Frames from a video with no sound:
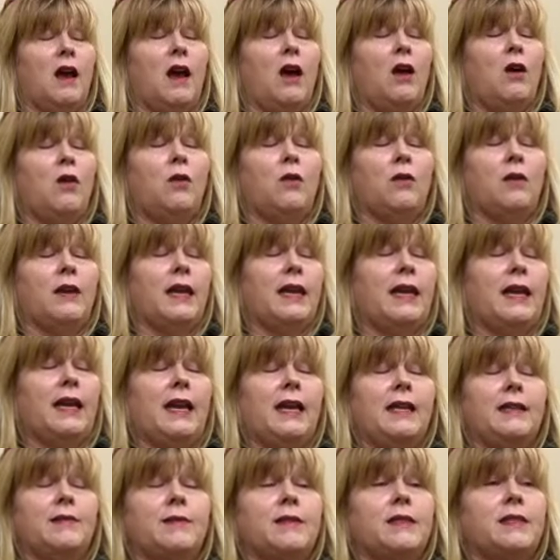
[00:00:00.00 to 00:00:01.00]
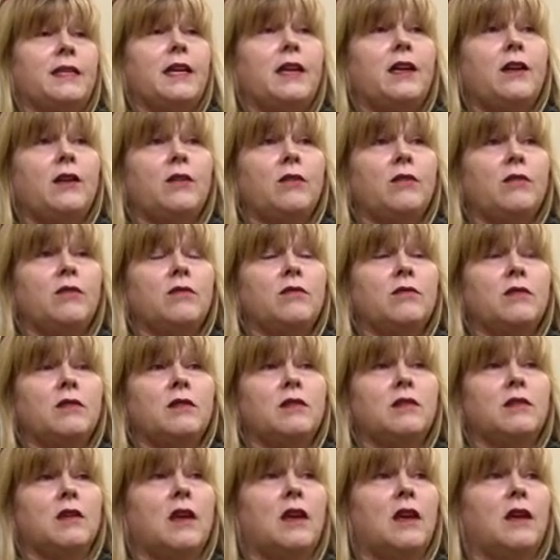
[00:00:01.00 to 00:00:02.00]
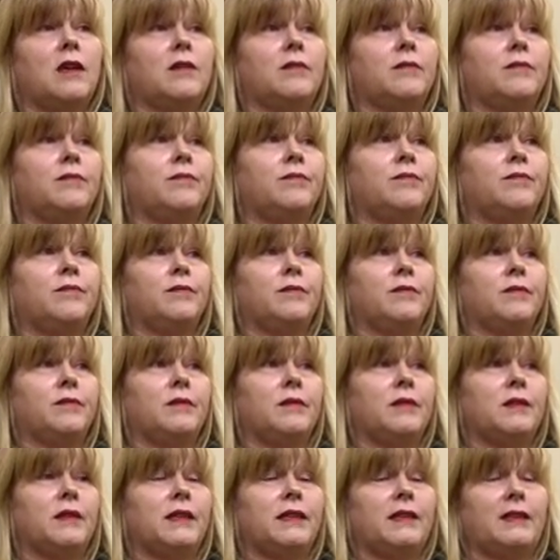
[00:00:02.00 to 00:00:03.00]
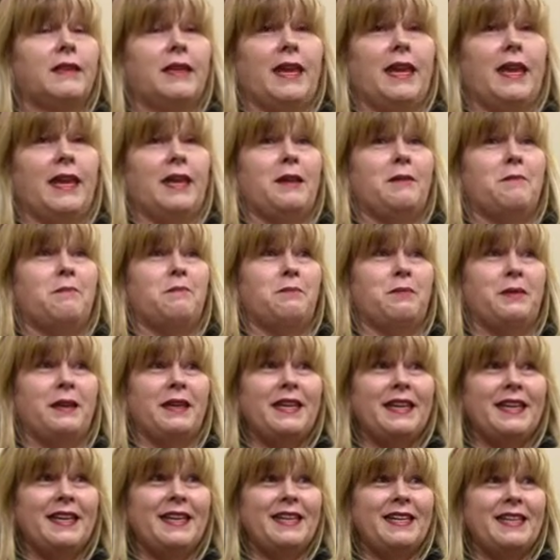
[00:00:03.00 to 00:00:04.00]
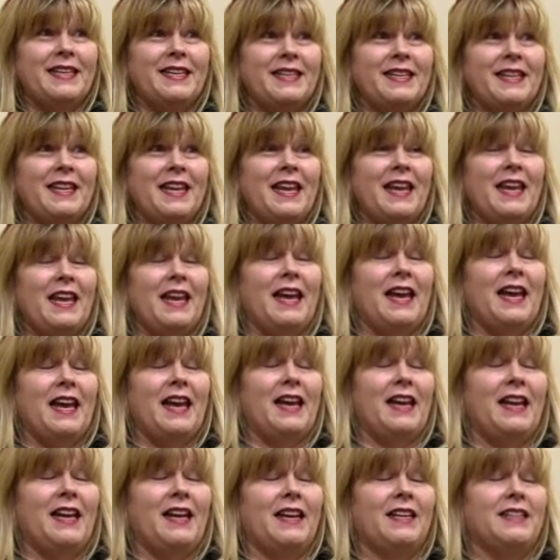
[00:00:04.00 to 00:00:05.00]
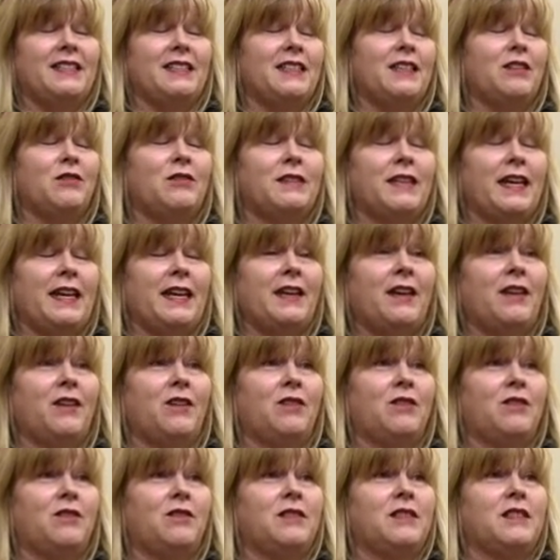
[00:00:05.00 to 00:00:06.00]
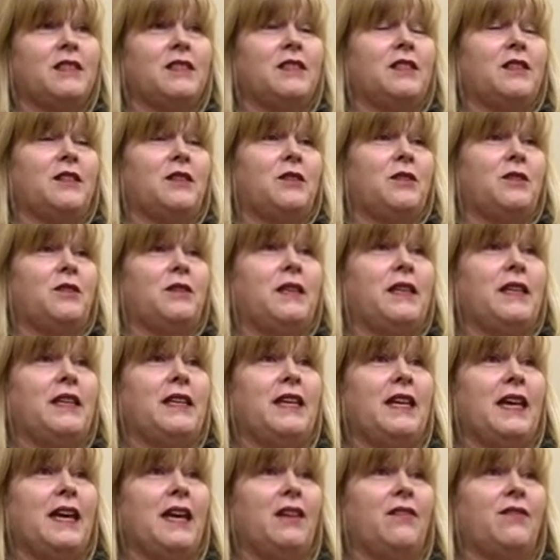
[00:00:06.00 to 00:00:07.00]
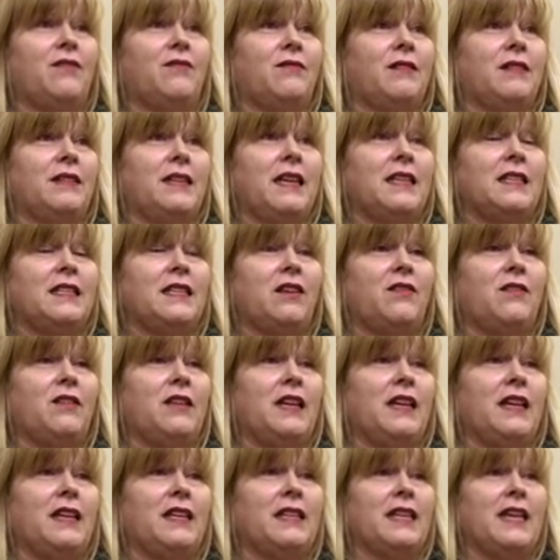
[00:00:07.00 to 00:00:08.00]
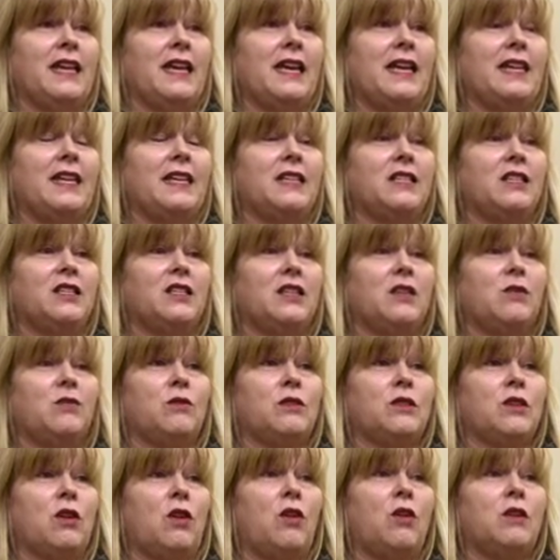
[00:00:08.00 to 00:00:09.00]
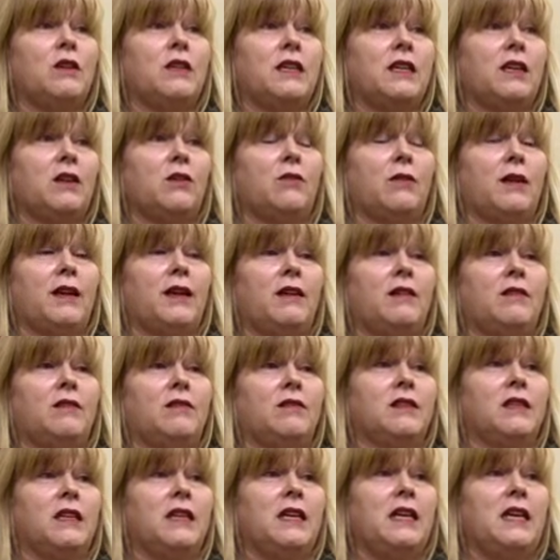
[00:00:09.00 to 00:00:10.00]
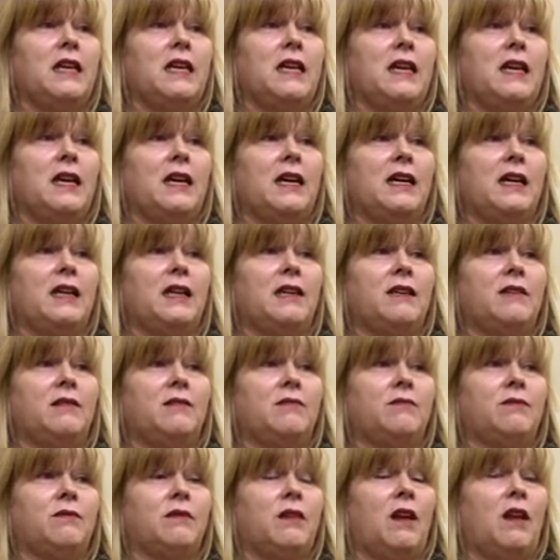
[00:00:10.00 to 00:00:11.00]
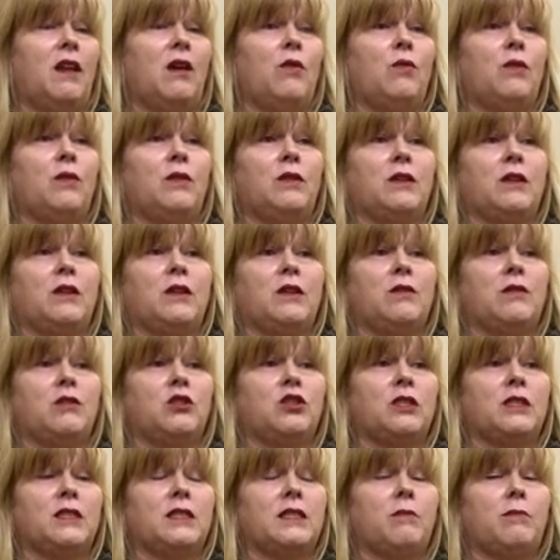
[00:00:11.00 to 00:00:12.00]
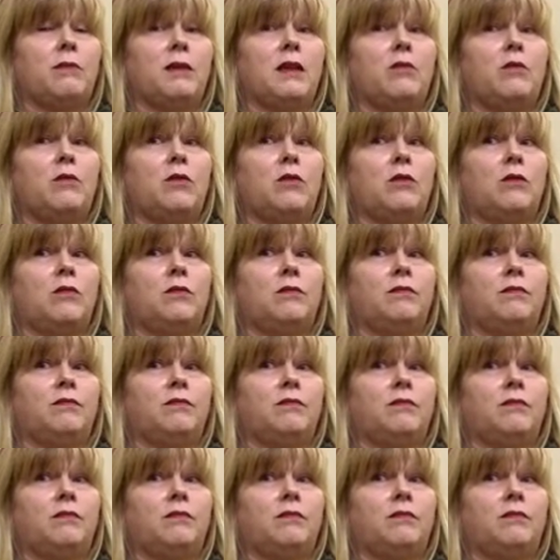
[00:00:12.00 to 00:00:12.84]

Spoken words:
Oh, can't climb stairs, can't bend, kneel down to do any kind of activity like that. It was hard to get around. All I wanted to do is just the minimal